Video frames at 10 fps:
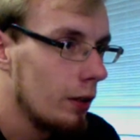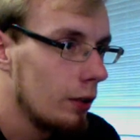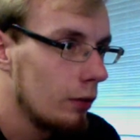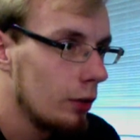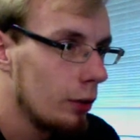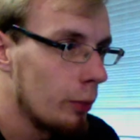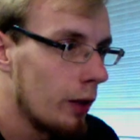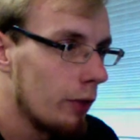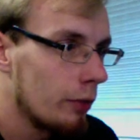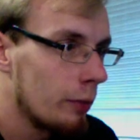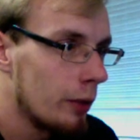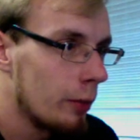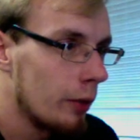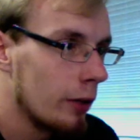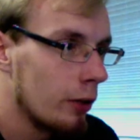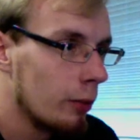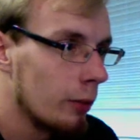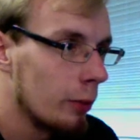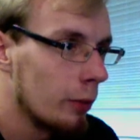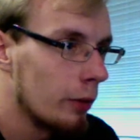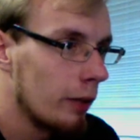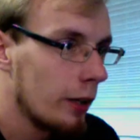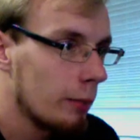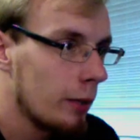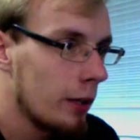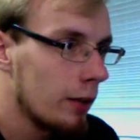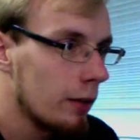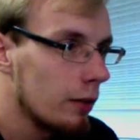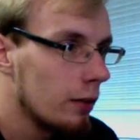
really well for me, where I normally wouldn't recommend it.